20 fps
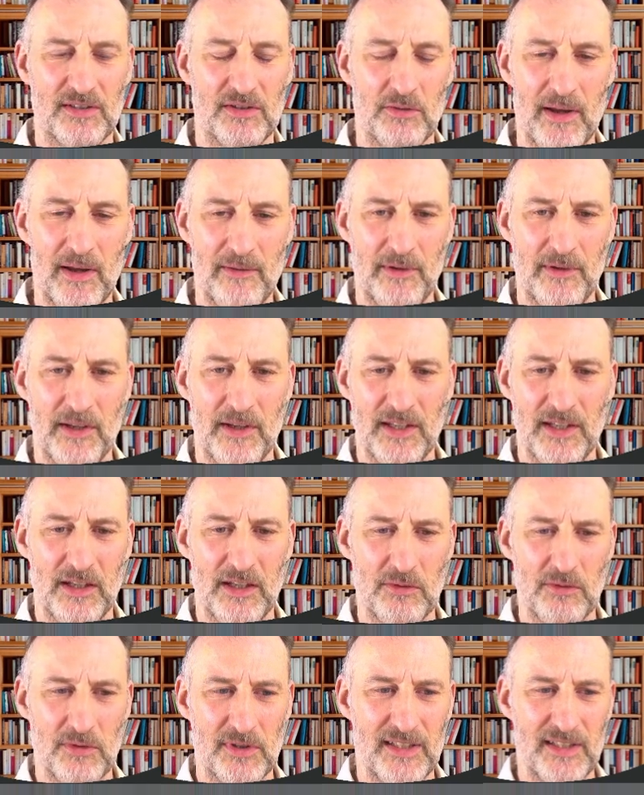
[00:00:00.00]
So
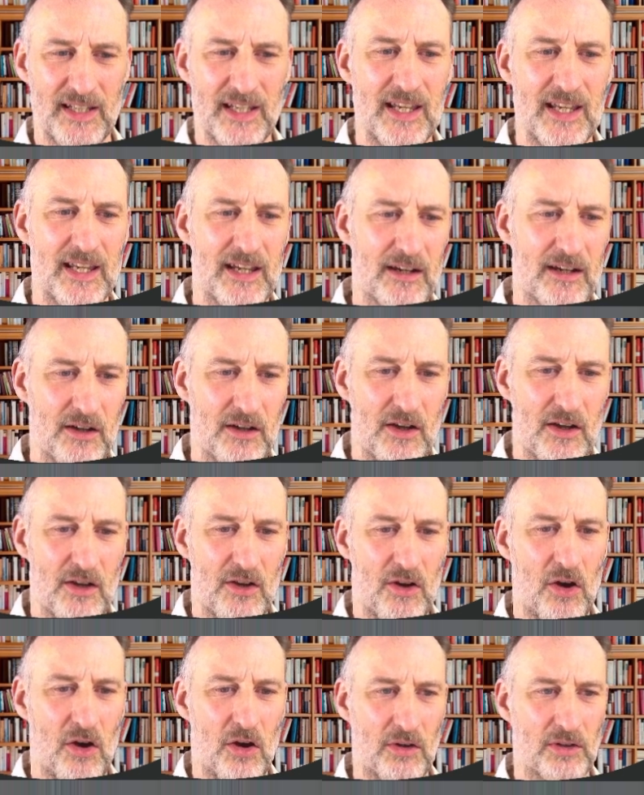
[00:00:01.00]
everything you see here
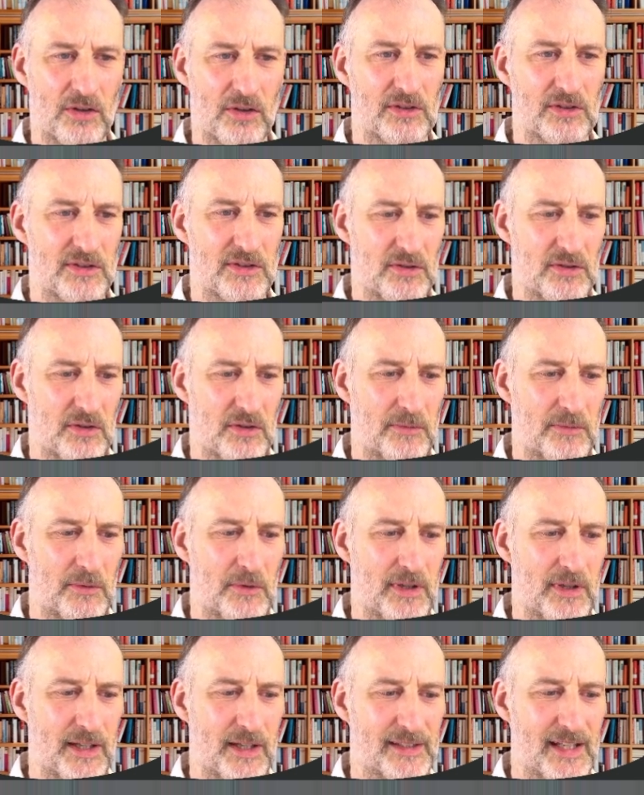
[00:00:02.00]
are on the
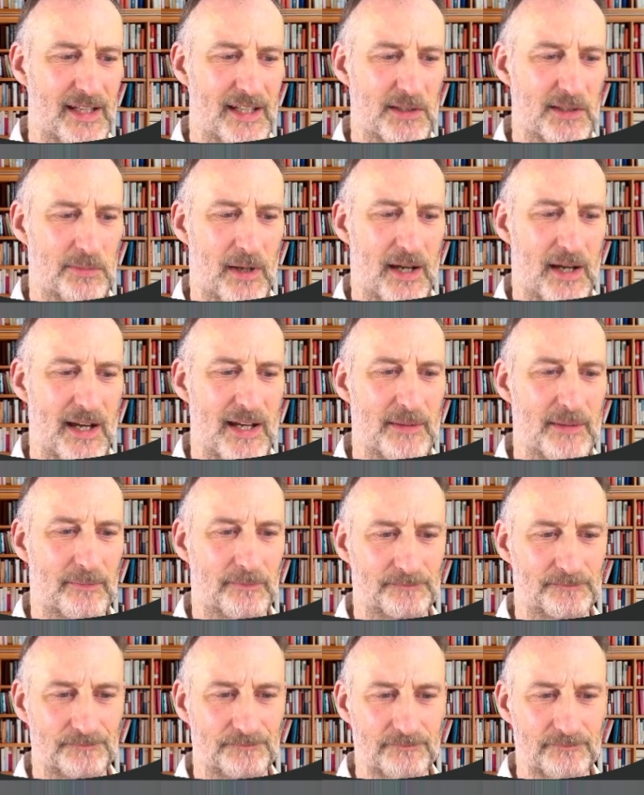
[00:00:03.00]
server, and that's why
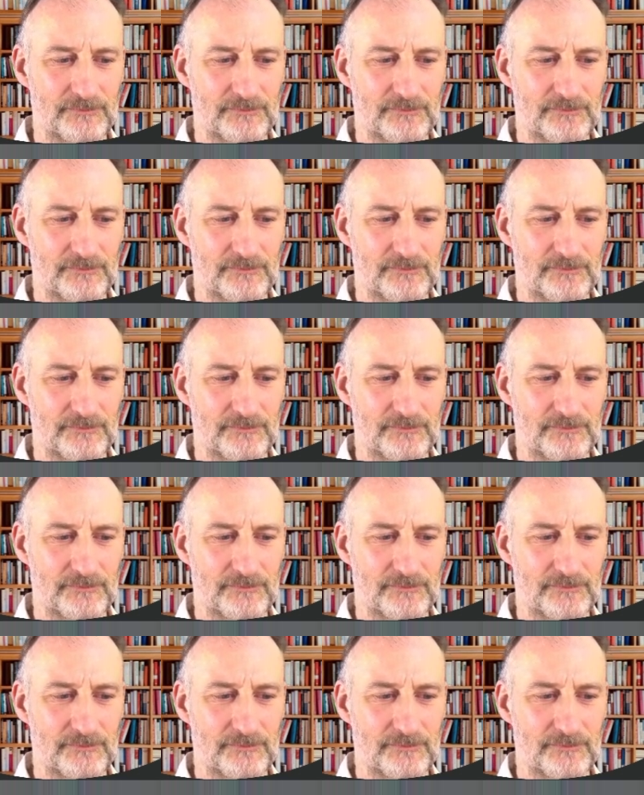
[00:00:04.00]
